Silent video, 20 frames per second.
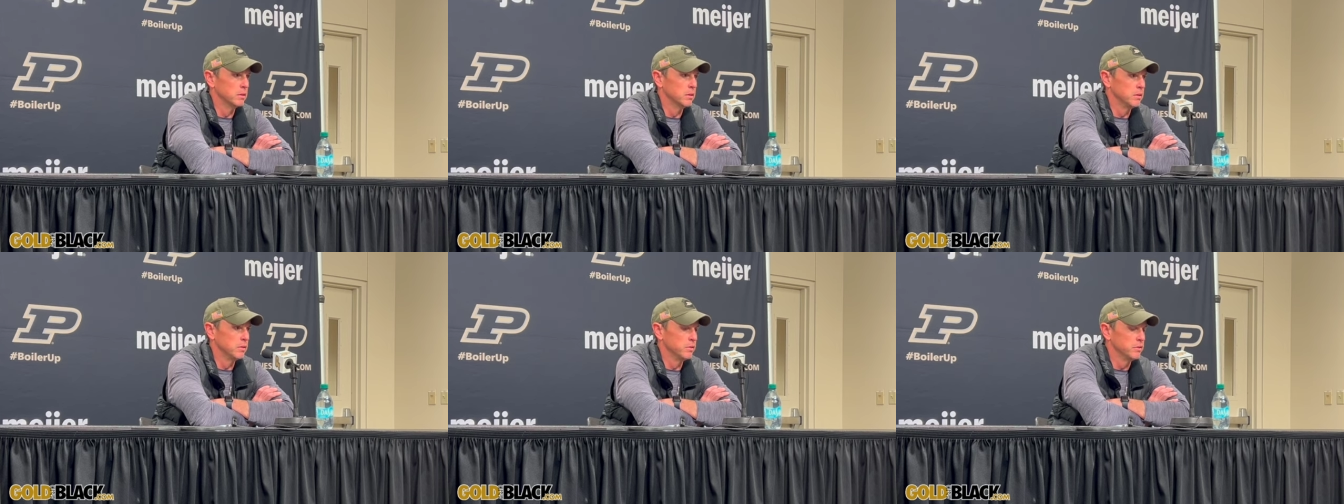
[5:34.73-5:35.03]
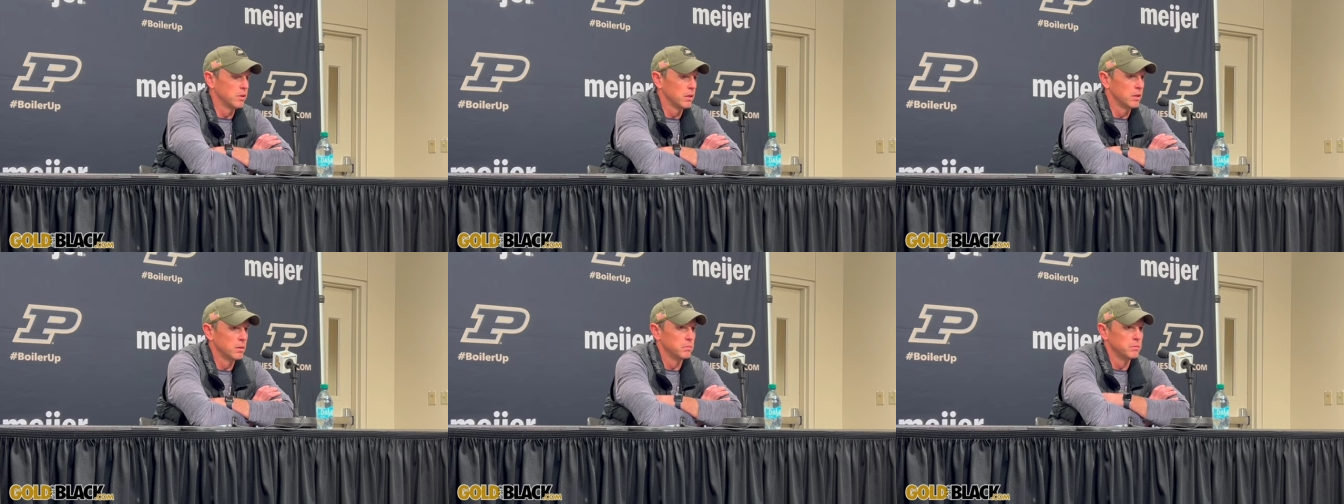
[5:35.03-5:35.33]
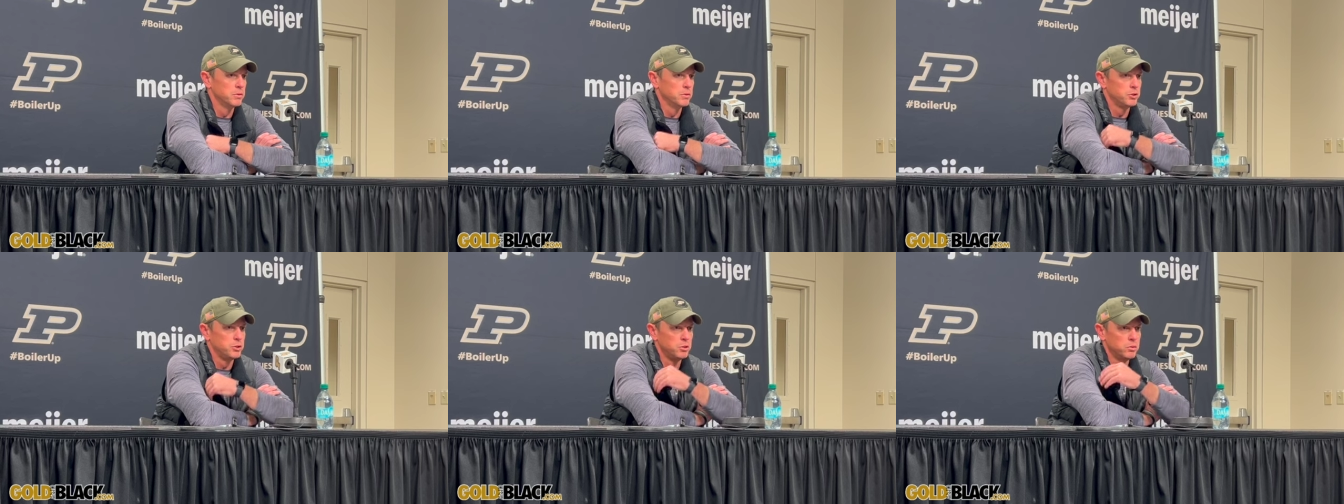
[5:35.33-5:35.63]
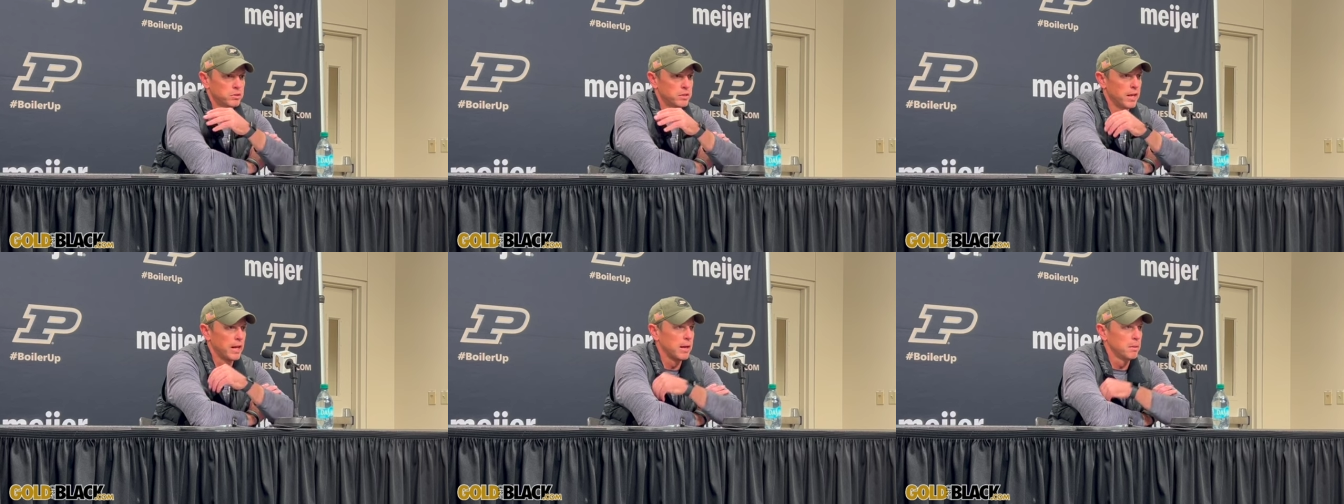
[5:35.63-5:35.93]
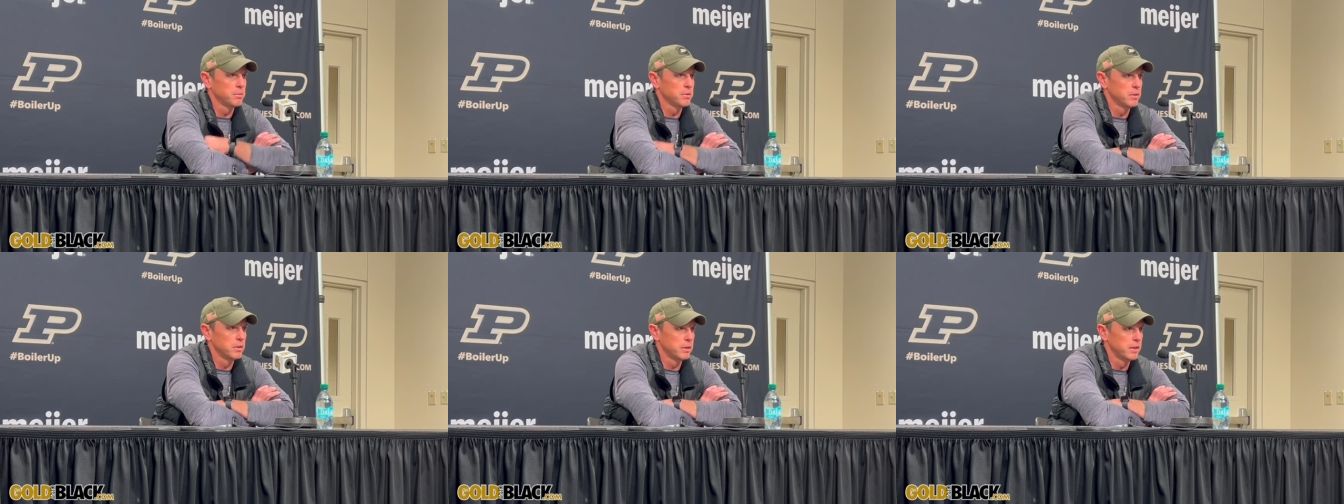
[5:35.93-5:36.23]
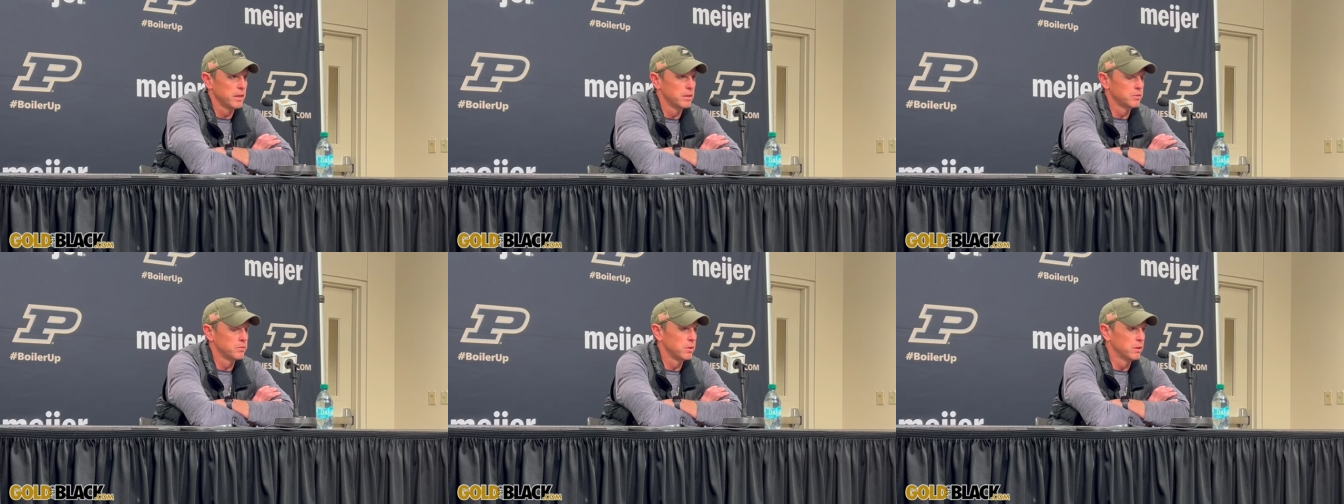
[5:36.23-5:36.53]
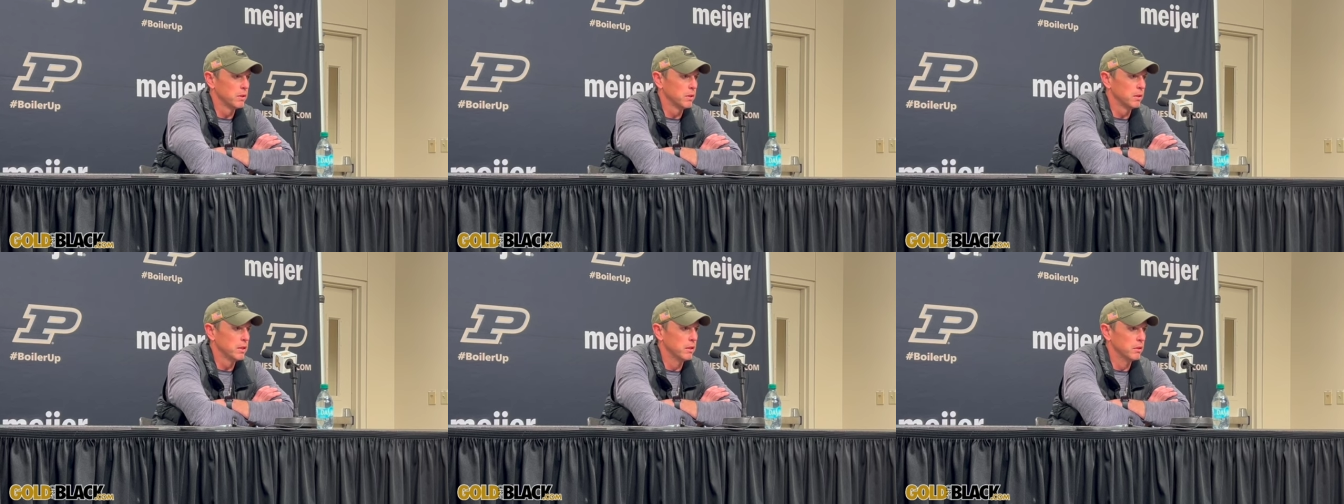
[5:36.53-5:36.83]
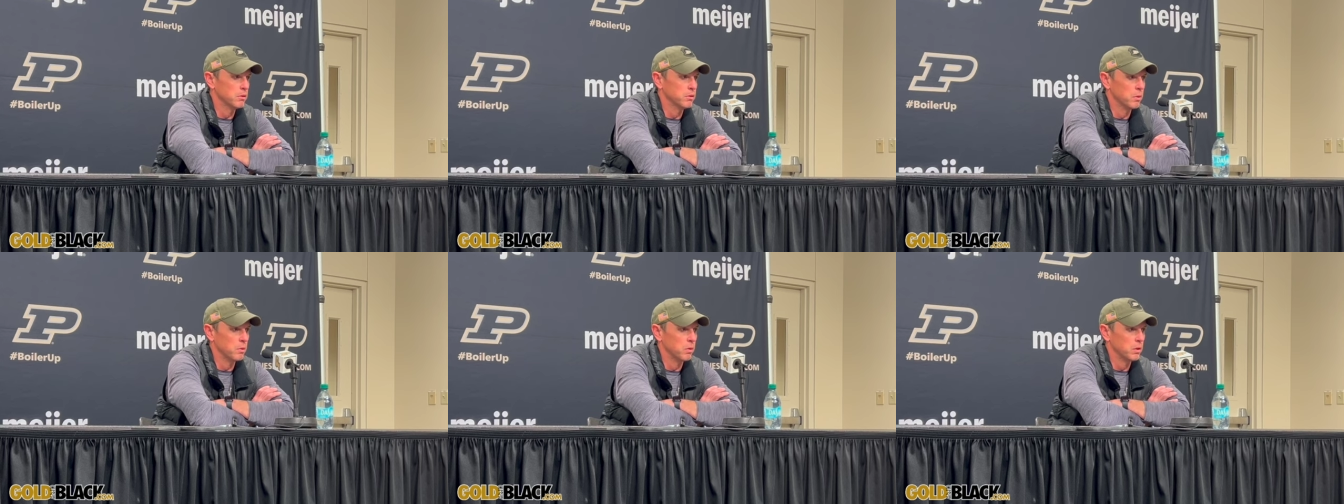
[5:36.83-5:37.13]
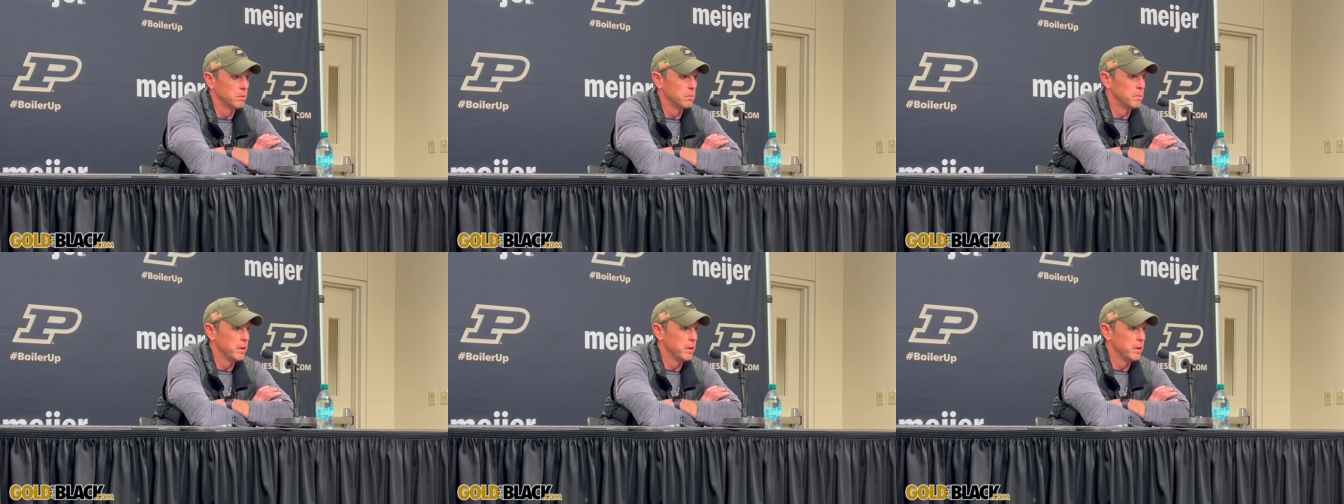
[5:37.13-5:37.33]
And you saw him shoot gaps against Illinois